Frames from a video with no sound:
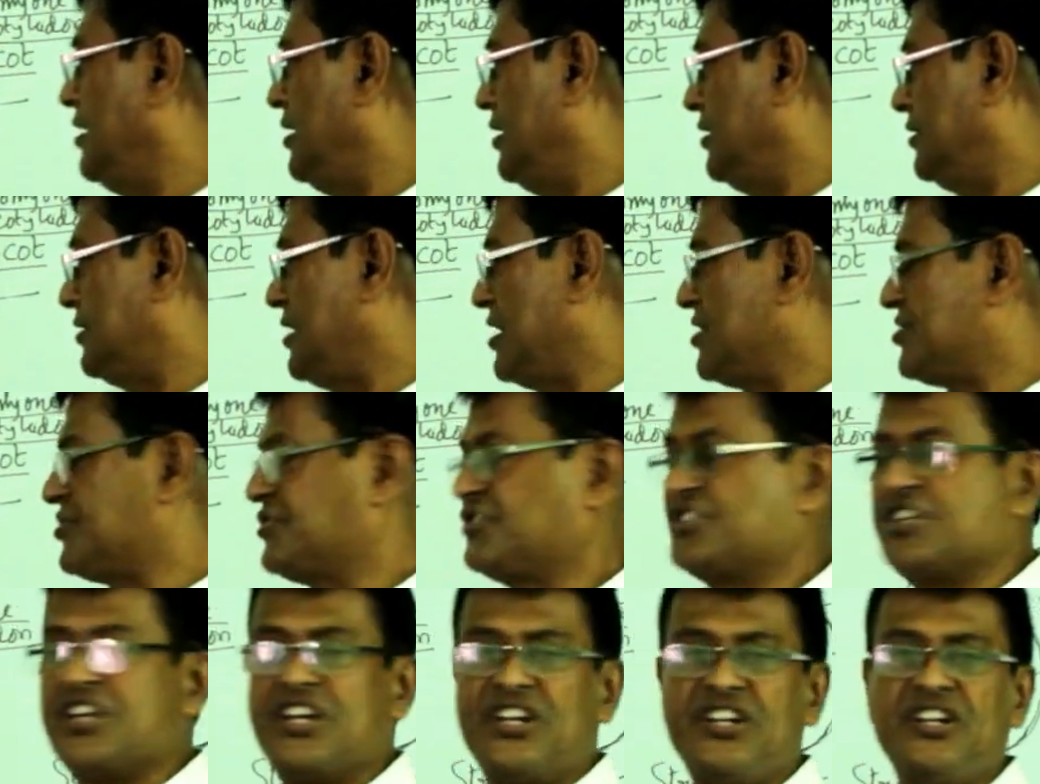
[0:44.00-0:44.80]
the
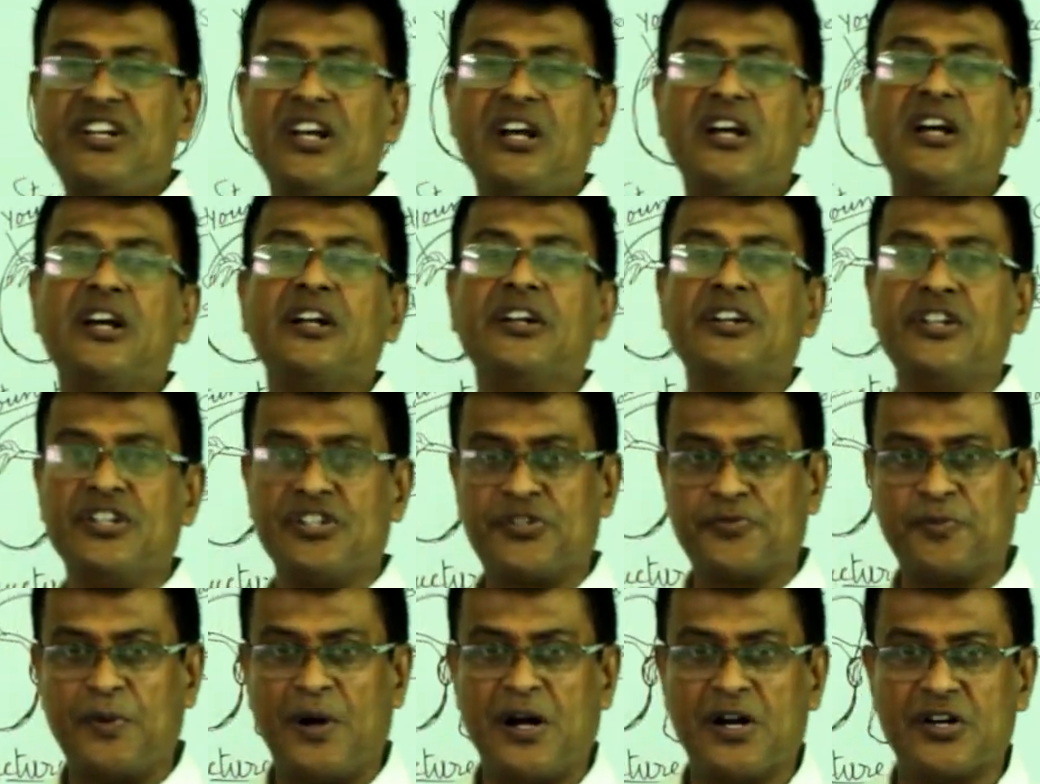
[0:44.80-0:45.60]
seed
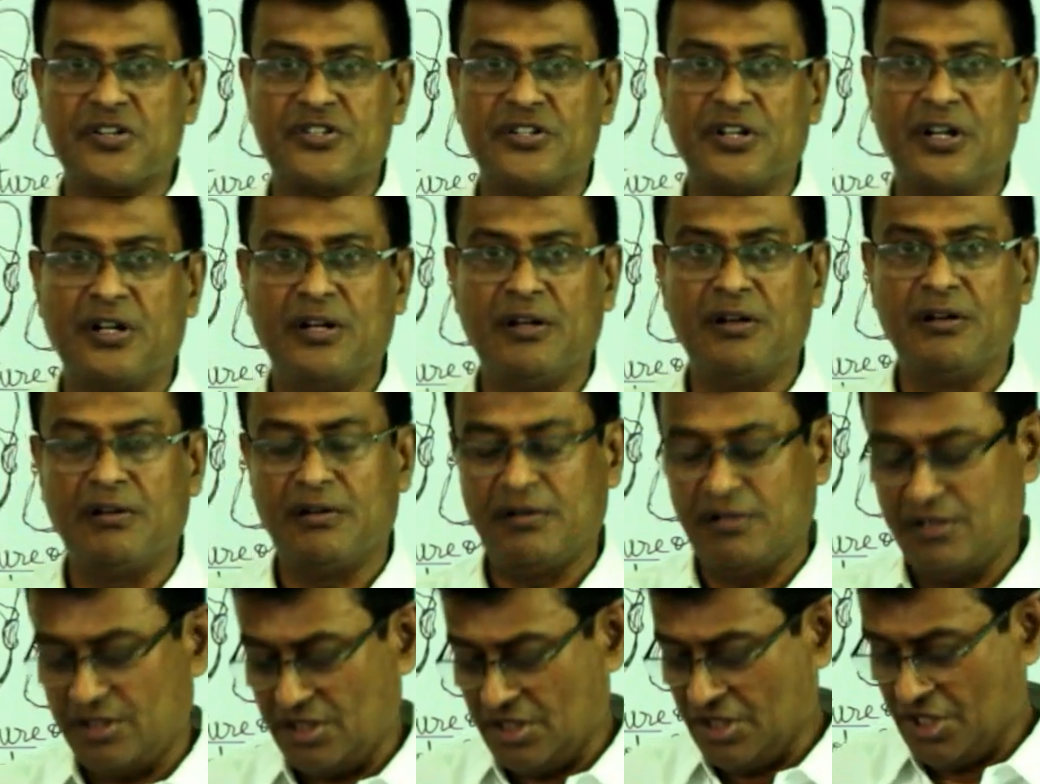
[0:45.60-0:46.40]
dispersal.
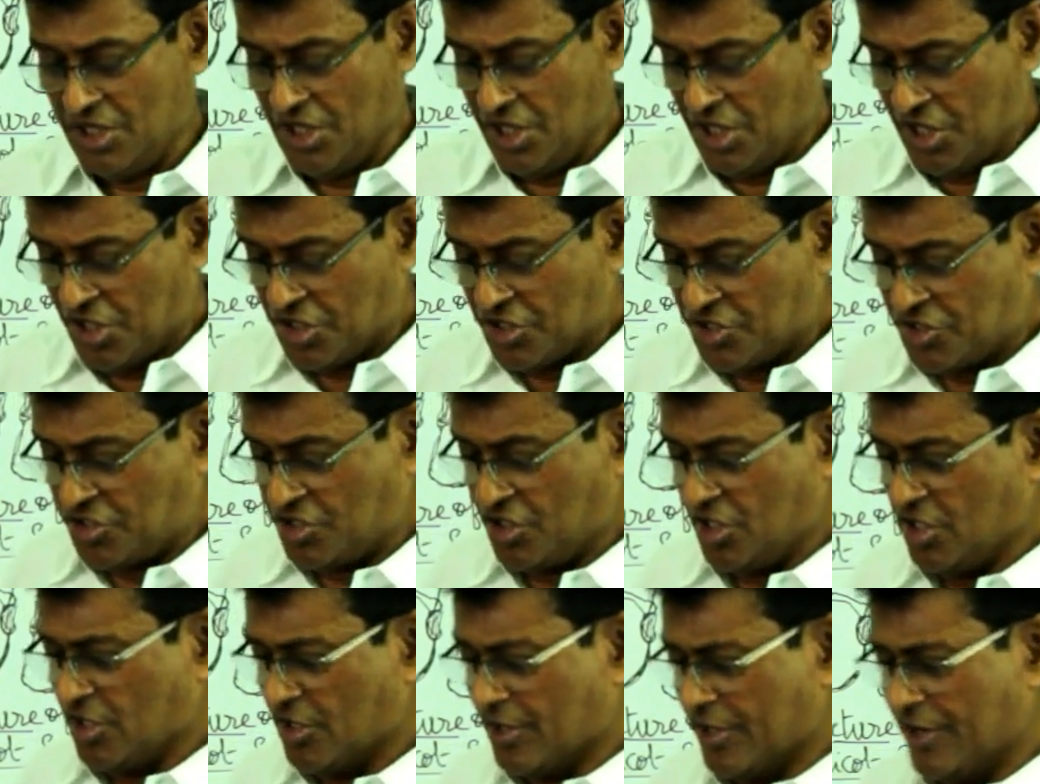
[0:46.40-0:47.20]

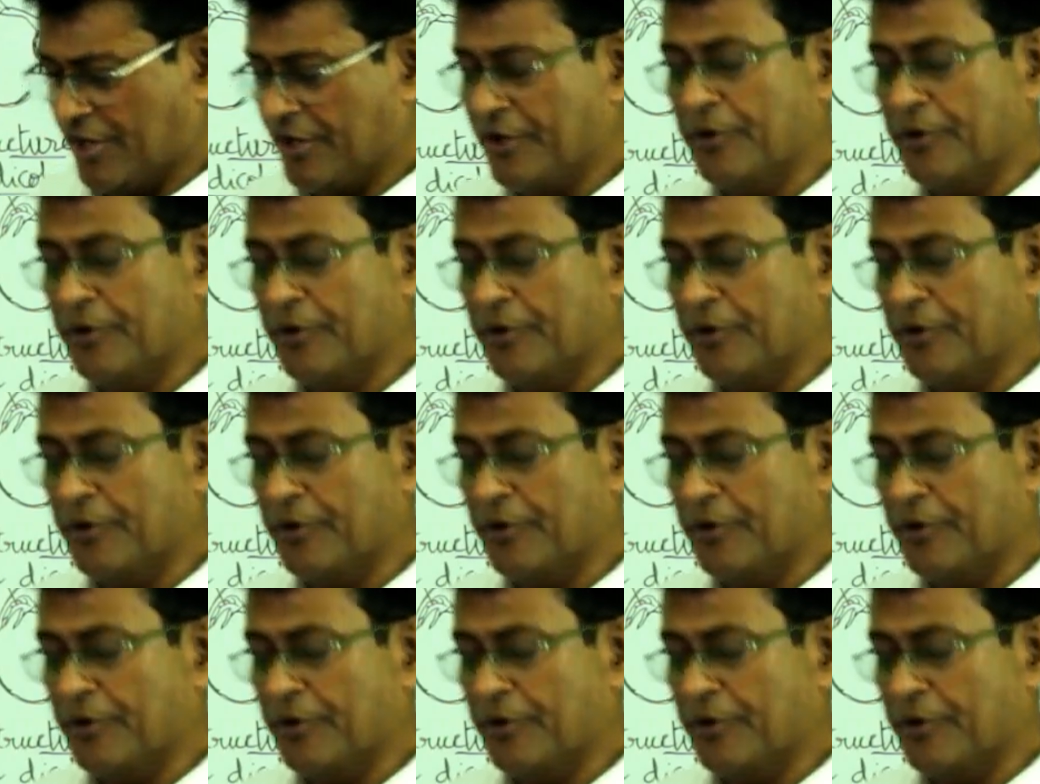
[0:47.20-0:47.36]
Children, you